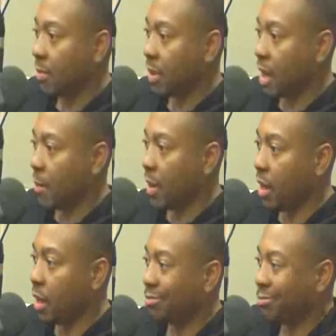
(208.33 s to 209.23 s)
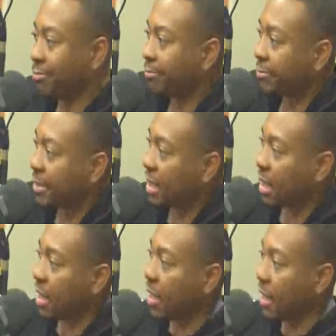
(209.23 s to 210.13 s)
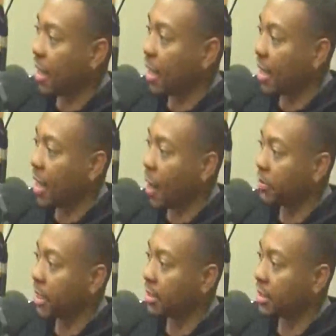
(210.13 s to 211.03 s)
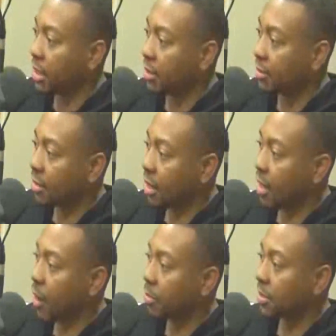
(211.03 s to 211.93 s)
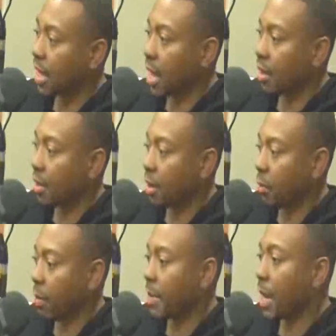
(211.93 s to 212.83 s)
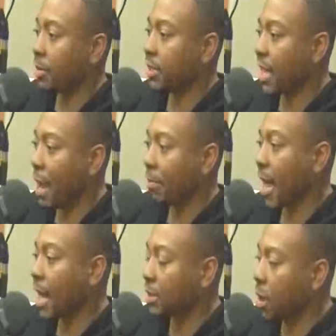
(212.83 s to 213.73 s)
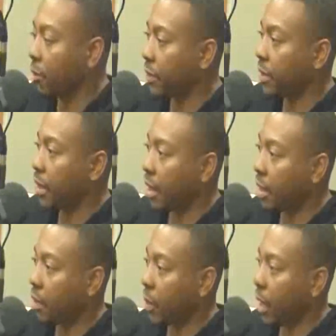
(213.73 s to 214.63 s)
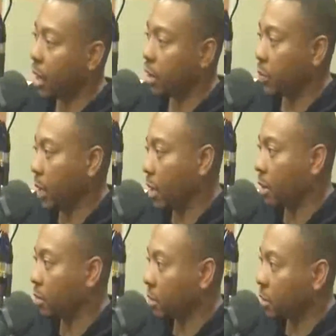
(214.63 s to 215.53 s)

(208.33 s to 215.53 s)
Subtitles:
But I mean, it helps us, and it helps us like we've been able to capitalize off it, and we're here this weekend.